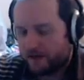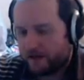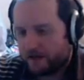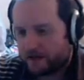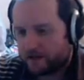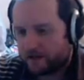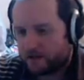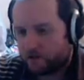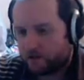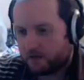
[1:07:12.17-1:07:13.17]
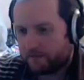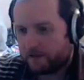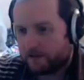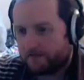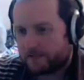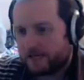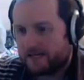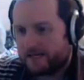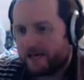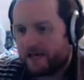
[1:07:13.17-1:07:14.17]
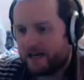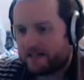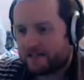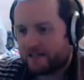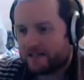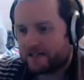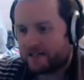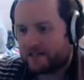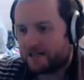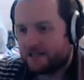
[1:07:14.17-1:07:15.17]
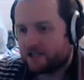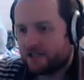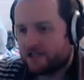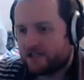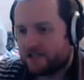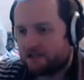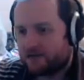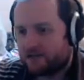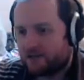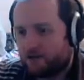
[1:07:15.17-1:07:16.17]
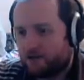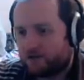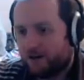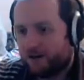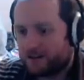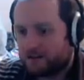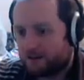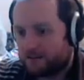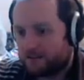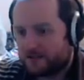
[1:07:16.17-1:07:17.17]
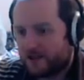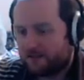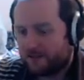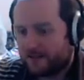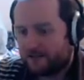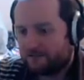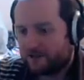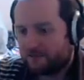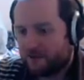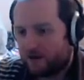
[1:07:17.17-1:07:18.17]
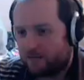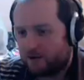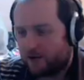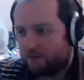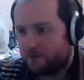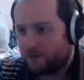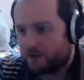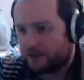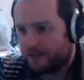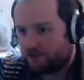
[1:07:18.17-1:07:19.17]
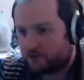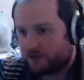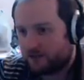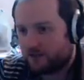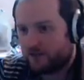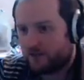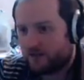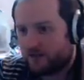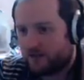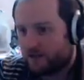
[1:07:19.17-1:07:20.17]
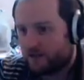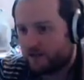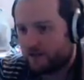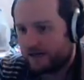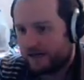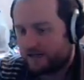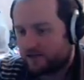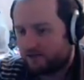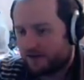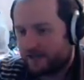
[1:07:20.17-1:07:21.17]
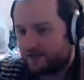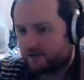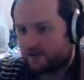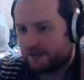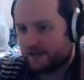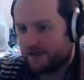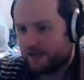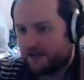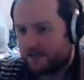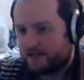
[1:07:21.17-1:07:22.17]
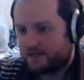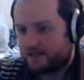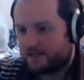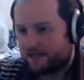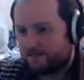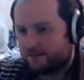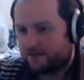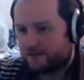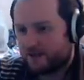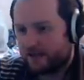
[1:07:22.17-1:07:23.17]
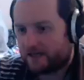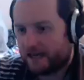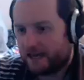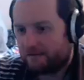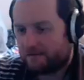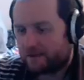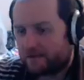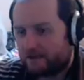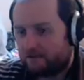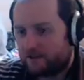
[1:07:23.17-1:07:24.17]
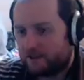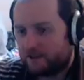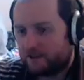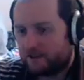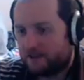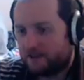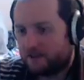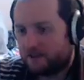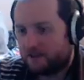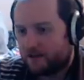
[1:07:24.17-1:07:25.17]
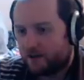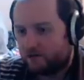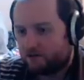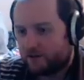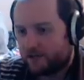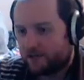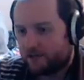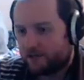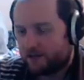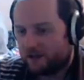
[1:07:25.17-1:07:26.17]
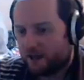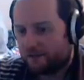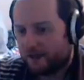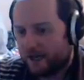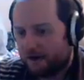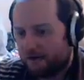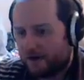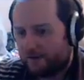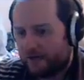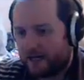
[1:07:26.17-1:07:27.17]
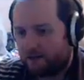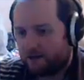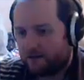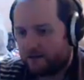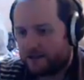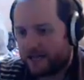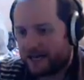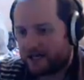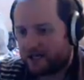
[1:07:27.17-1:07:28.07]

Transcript: and then you you go to, I mean obviously and now it's it's cliched to use the old oh there's people starving in Africa blah blah but you literally Cast your eyes over there and see the difference. It's absolutely unreal. I mean, how I mean, how can this